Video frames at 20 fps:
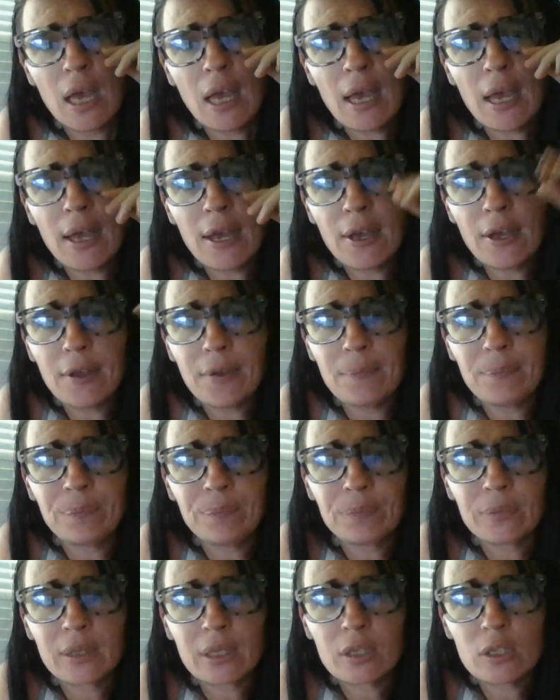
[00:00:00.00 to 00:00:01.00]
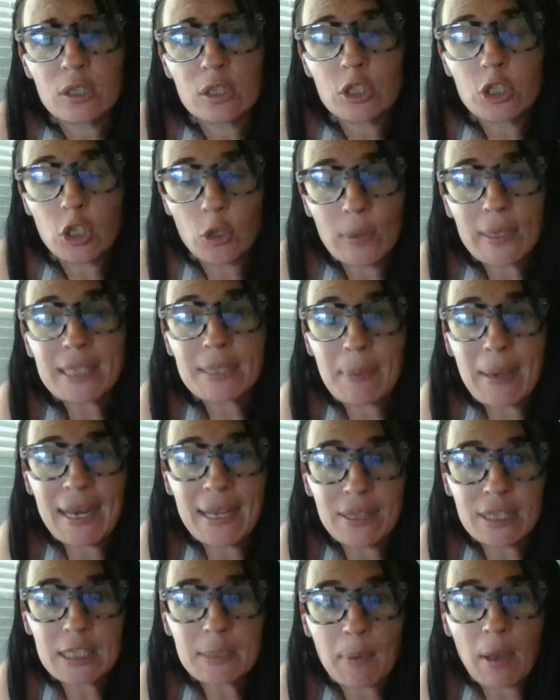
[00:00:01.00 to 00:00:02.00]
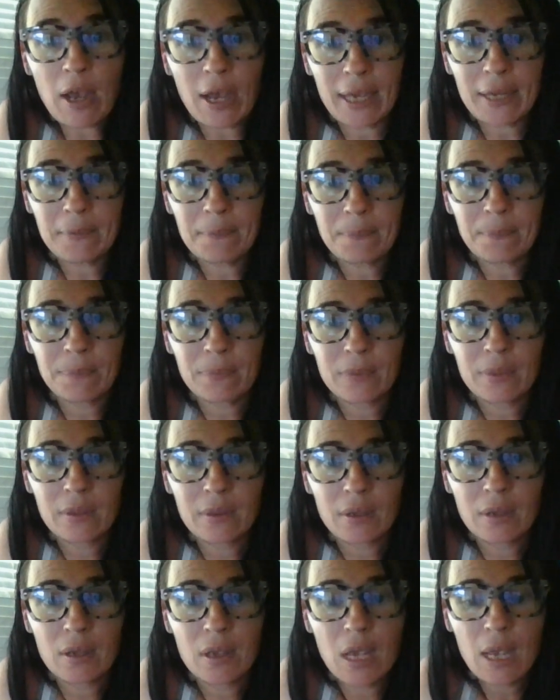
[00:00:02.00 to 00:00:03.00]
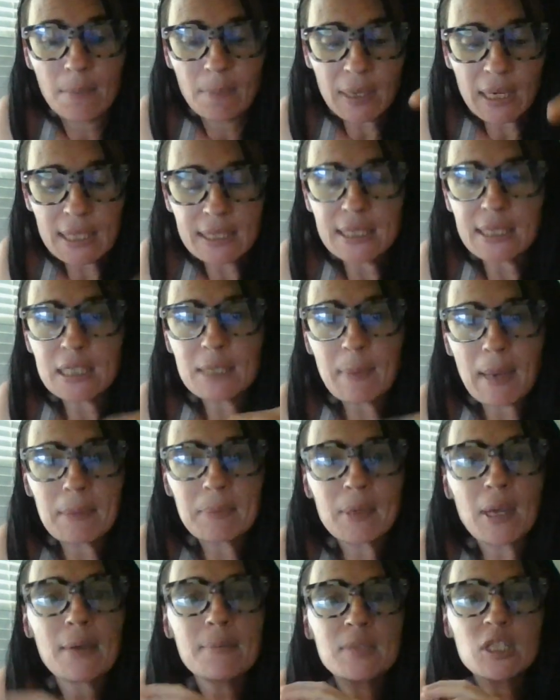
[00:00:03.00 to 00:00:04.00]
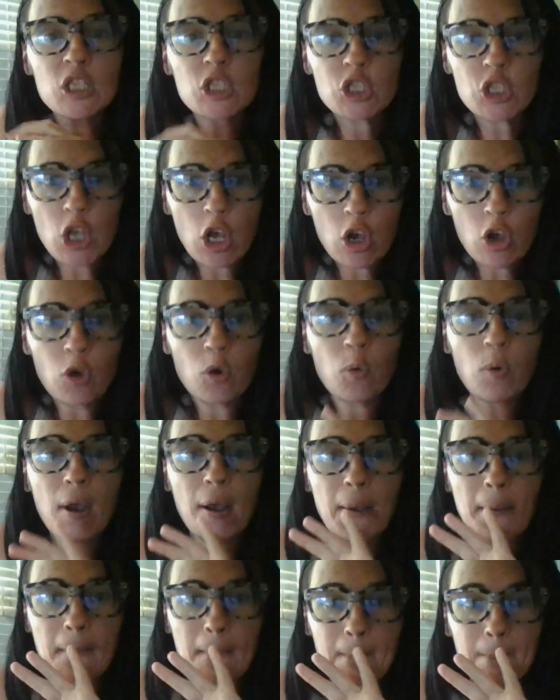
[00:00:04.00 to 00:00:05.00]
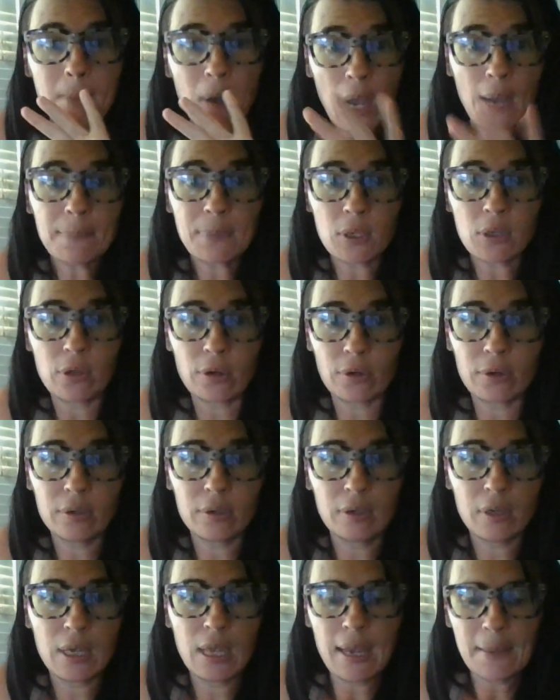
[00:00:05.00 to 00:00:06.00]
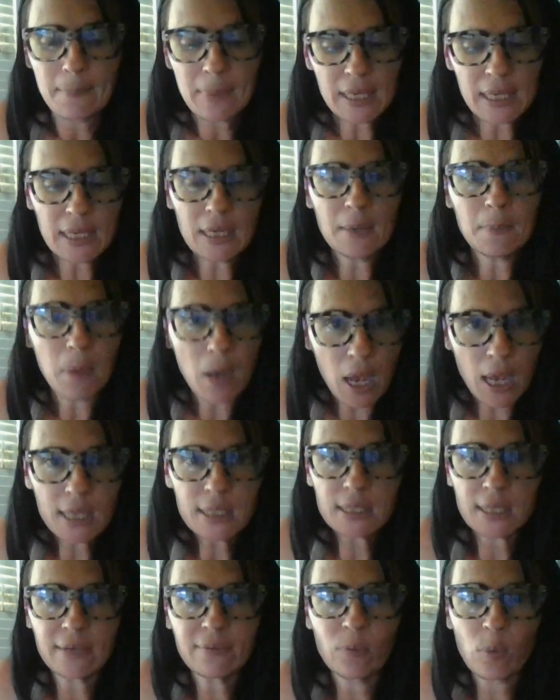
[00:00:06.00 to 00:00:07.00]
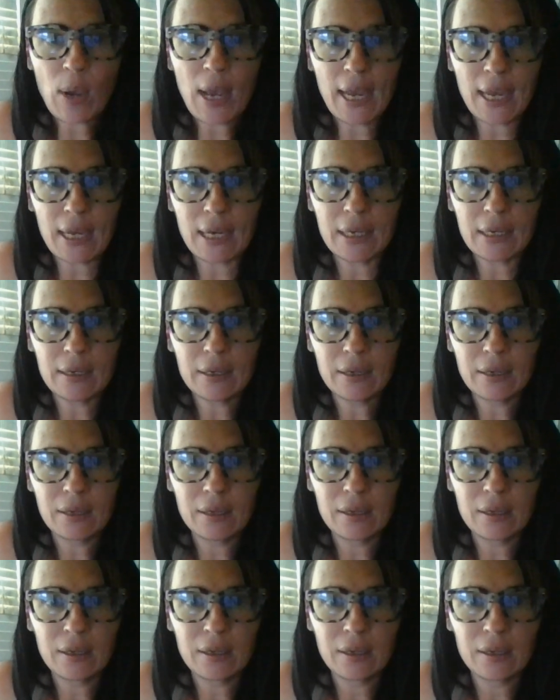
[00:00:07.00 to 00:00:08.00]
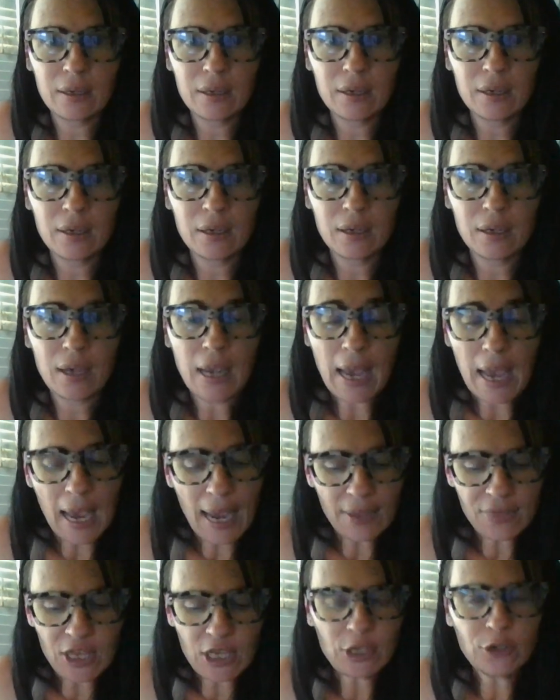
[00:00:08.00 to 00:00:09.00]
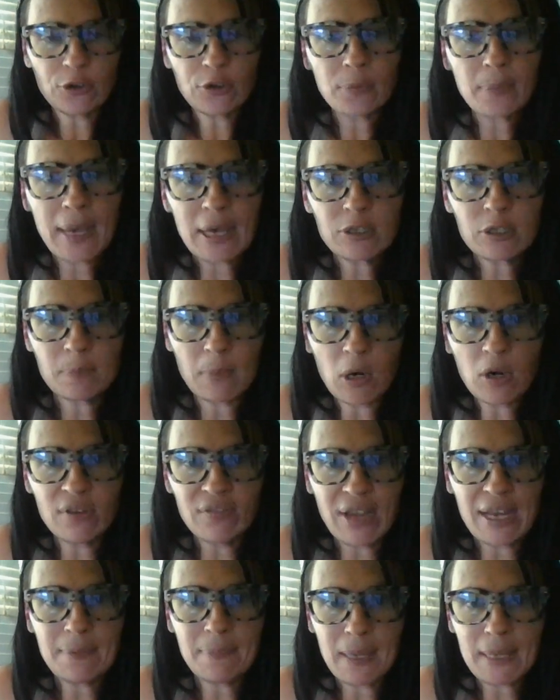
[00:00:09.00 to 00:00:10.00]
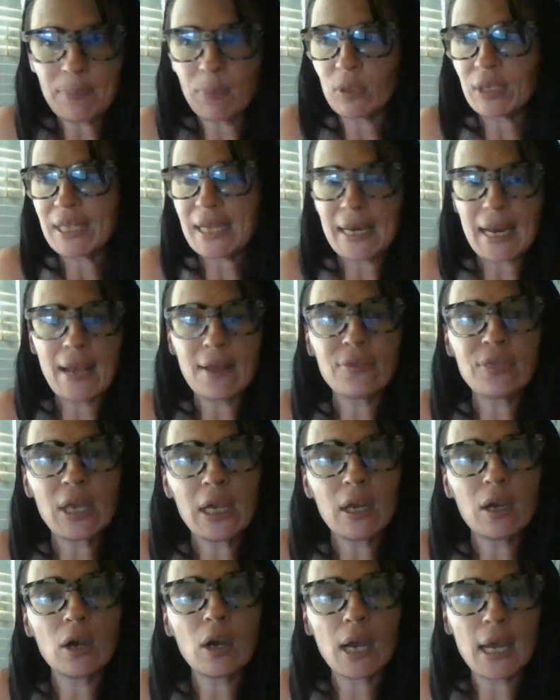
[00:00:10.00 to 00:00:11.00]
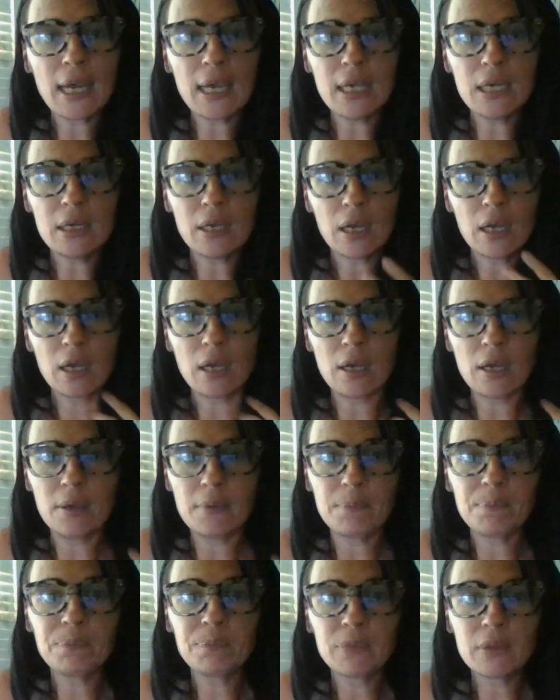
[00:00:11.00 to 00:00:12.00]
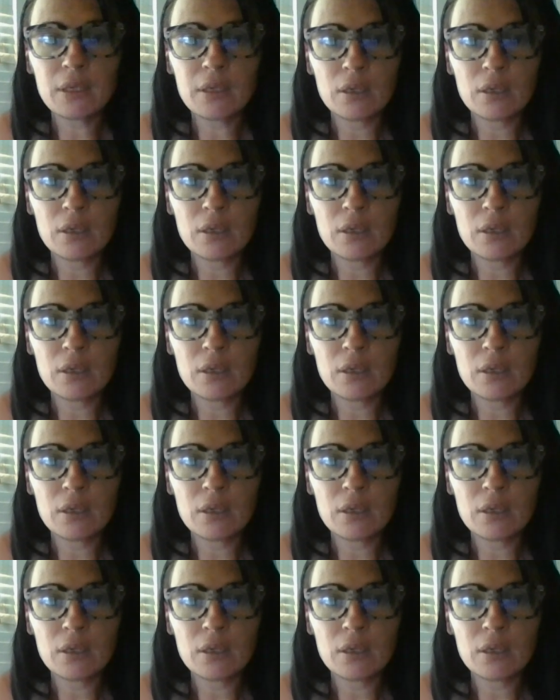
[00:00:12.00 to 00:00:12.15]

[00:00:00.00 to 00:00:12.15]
um, to expand the spot because it's about to become so popular, but in a positive way. I think you're about to motivate people to get out there and um,